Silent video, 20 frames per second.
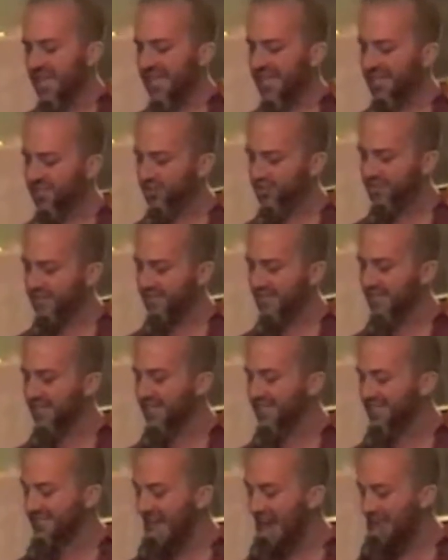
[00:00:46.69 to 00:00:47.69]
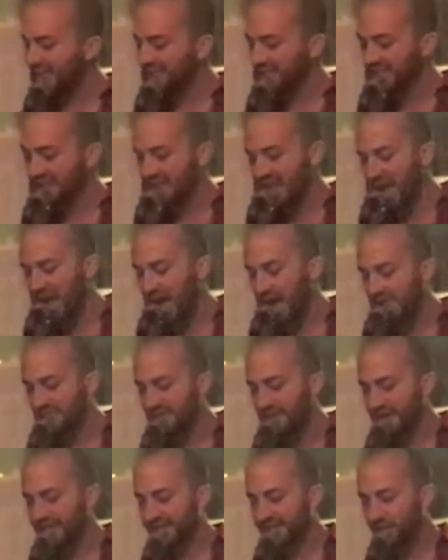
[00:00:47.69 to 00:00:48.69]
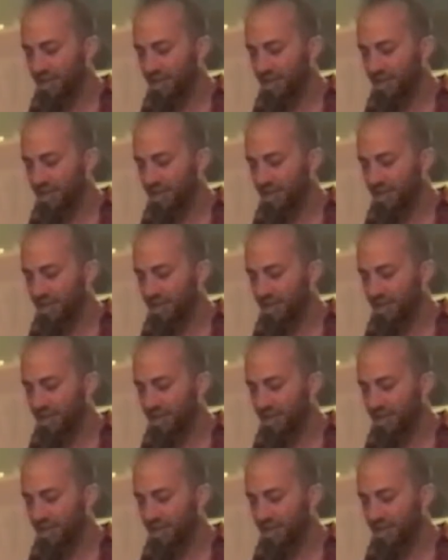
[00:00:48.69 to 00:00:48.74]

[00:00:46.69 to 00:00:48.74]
each seed a silent nod that